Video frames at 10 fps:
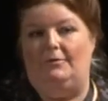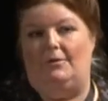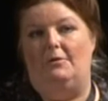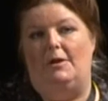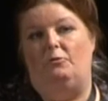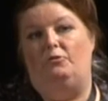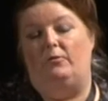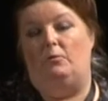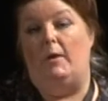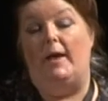So it was
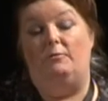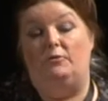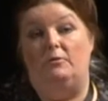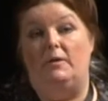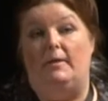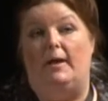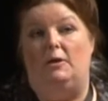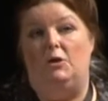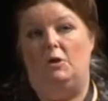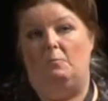just a way of doing
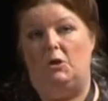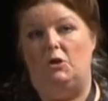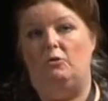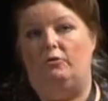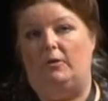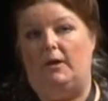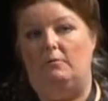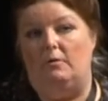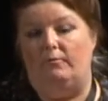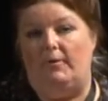that, but using a
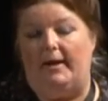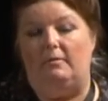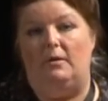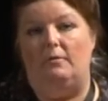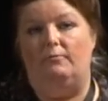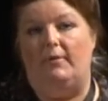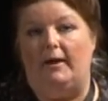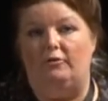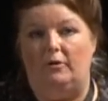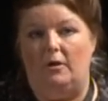reflective
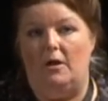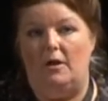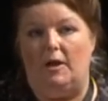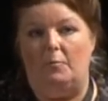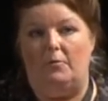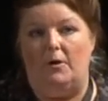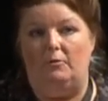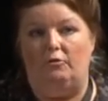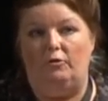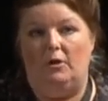action learning
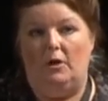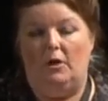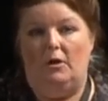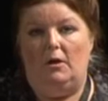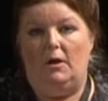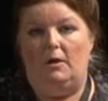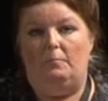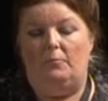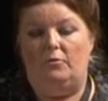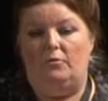approach
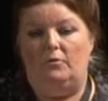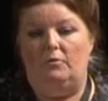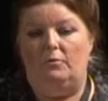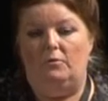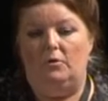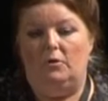to